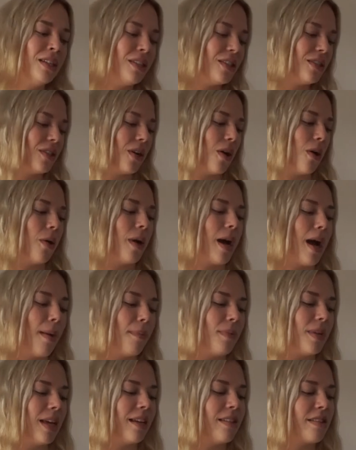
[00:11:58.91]
So
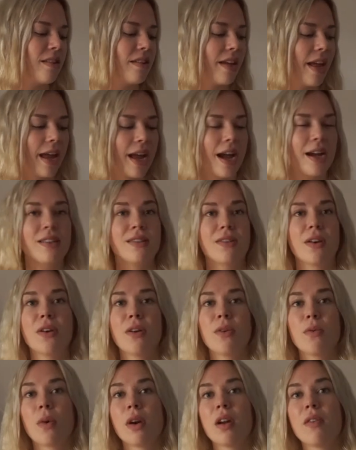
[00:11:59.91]
yesterday I
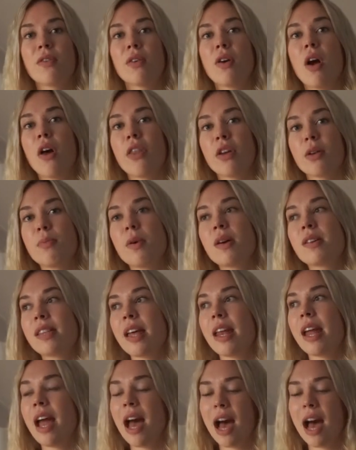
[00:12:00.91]
started one of her other books that I